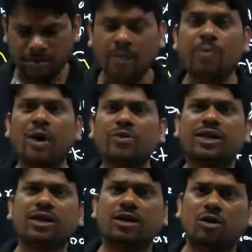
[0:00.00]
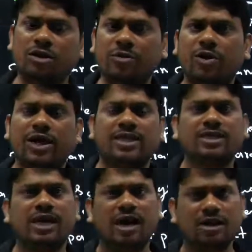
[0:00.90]
boundary only for
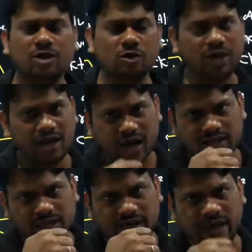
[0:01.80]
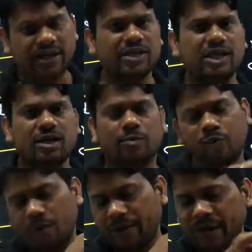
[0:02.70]
SCR. You can ask anything
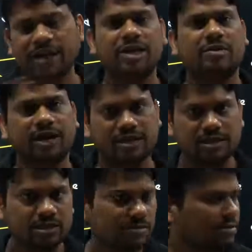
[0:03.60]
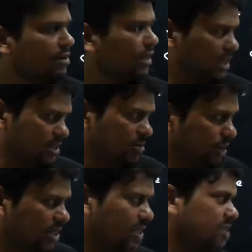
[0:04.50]
from any device. Yes,
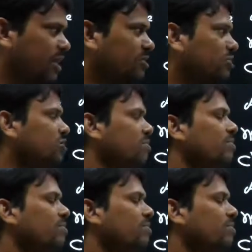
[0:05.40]
please start your job.